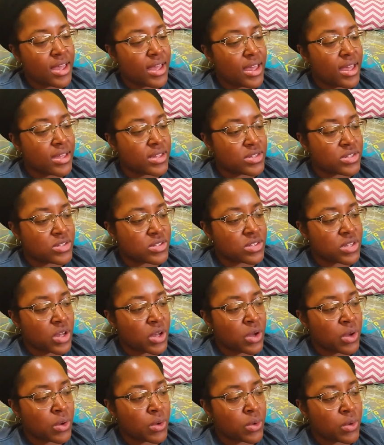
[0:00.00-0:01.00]
And
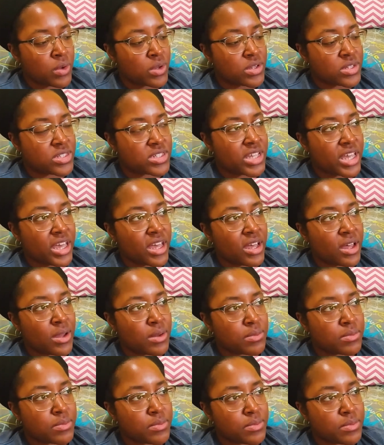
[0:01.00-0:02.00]
so
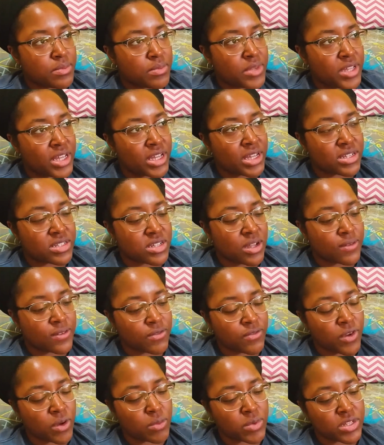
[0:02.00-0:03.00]
Sam, he gets off the
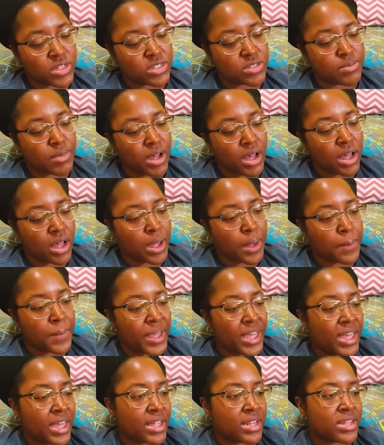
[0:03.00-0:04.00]
phone with his mom
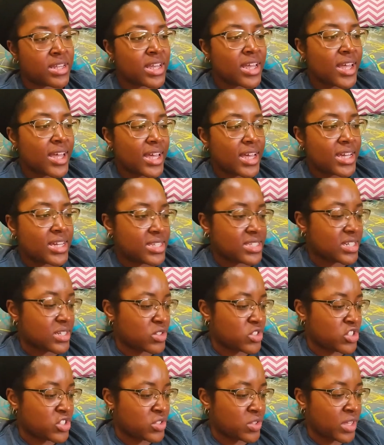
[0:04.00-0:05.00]
and he
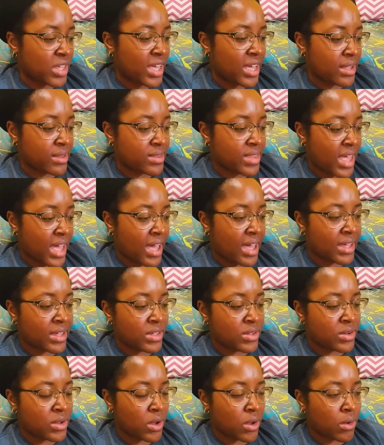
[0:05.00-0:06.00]
tells Juliet that,
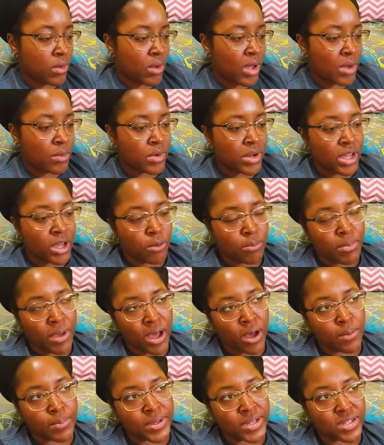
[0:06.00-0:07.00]
you know, I want to help
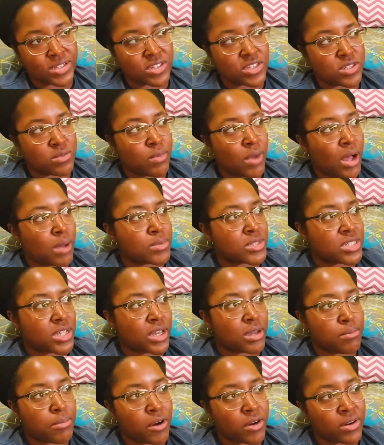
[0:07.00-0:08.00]
out because his mom is
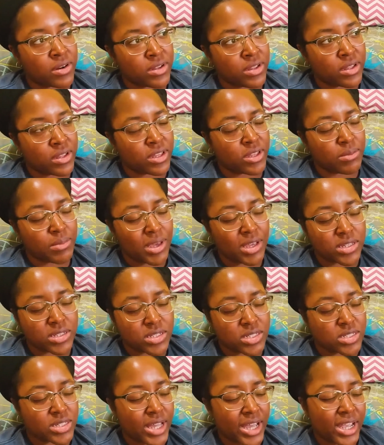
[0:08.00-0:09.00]
like a part of the Humane
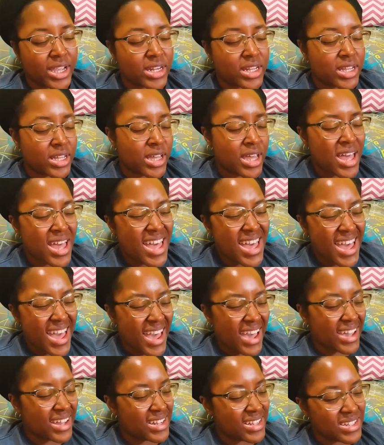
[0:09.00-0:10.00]
Society,
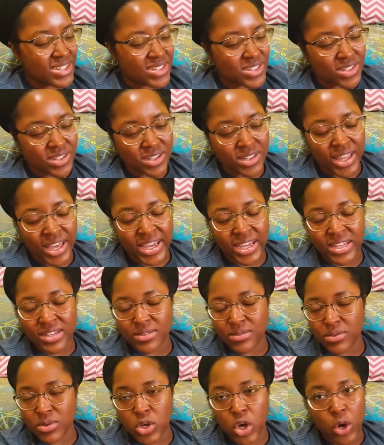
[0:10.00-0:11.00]
and he's gonna like
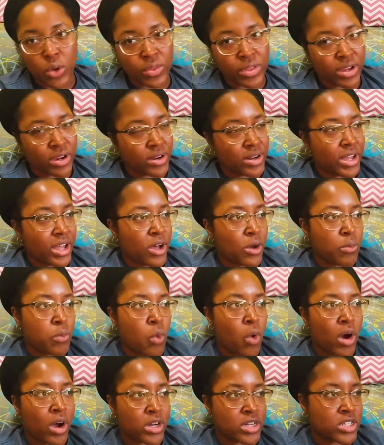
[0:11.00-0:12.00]
go there to help
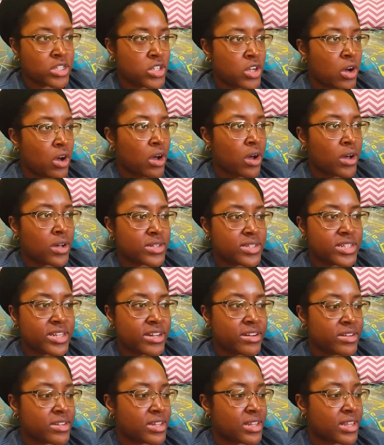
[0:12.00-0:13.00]
walk the dogs and
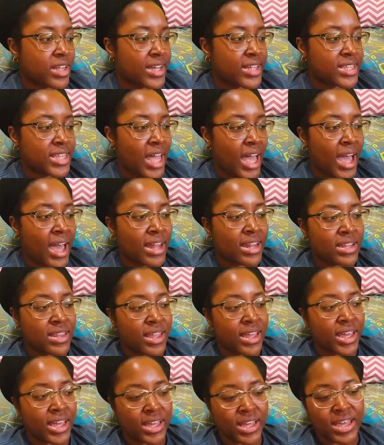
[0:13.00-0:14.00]
everything like that, and
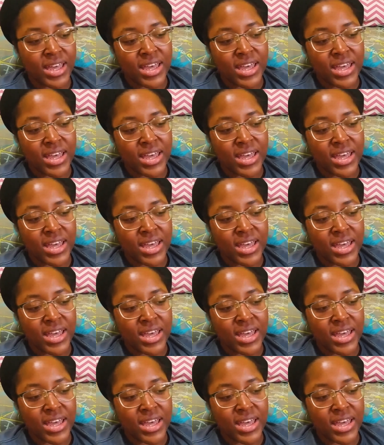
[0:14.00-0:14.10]
like